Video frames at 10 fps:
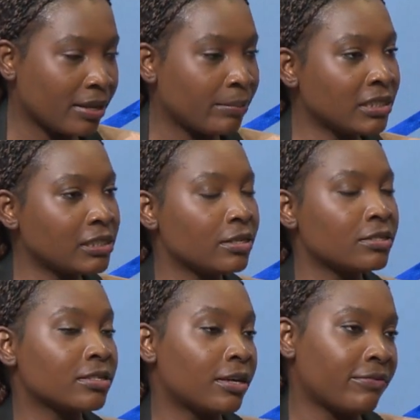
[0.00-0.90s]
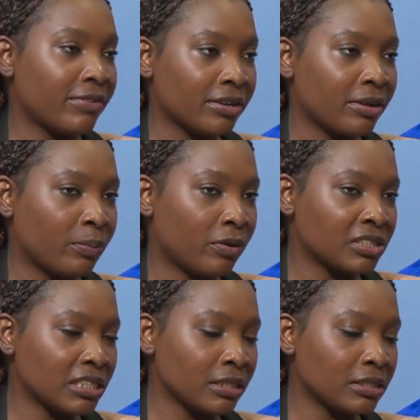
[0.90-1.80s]
Mentors are very
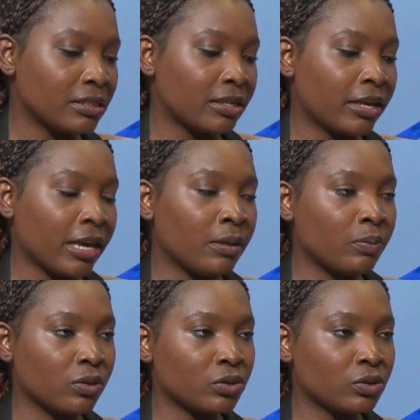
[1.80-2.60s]
important. They help